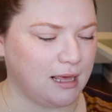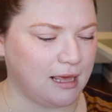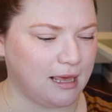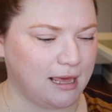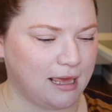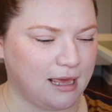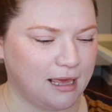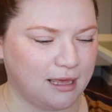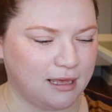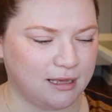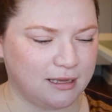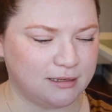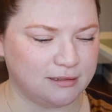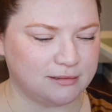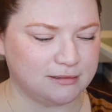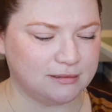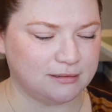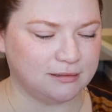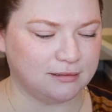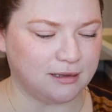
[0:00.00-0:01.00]

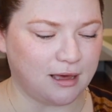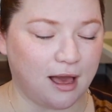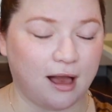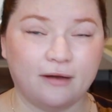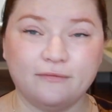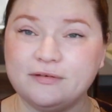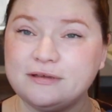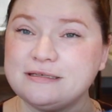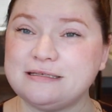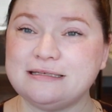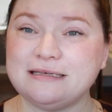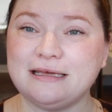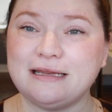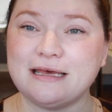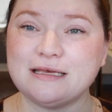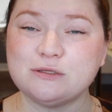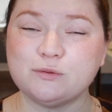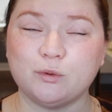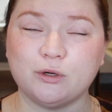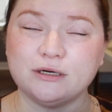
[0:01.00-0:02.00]
And obviously it
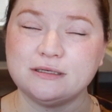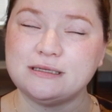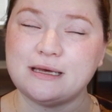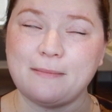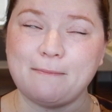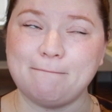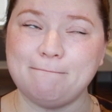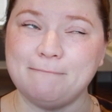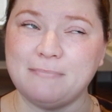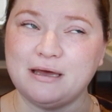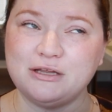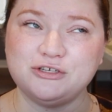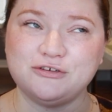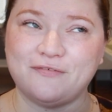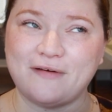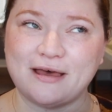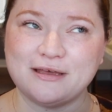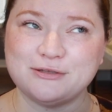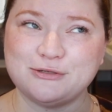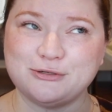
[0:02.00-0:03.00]
has worked up much
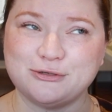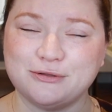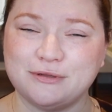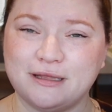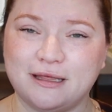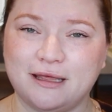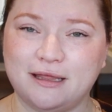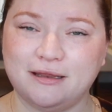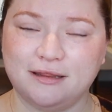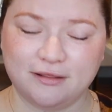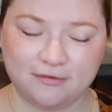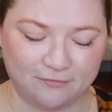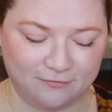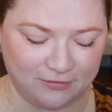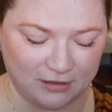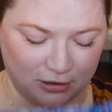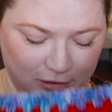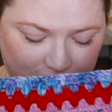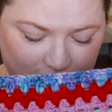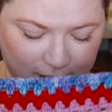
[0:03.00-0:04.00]
faster than the
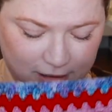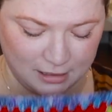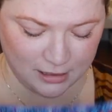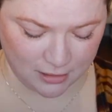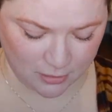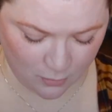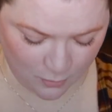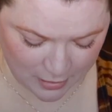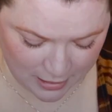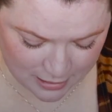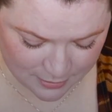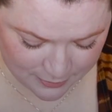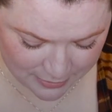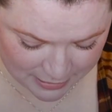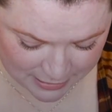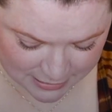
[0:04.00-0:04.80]
fingering weight by